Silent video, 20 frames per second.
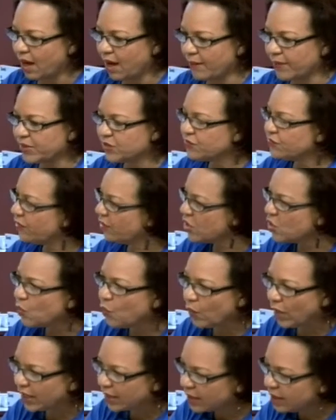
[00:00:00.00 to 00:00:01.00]
is very
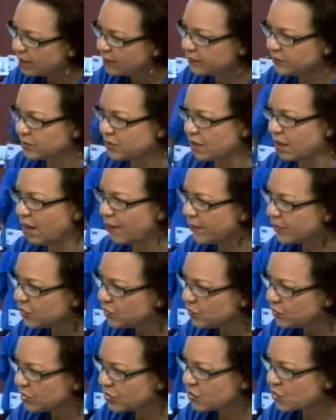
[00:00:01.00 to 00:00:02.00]
welcome to come and
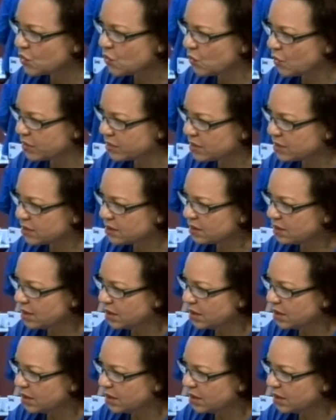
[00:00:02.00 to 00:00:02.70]
do this course.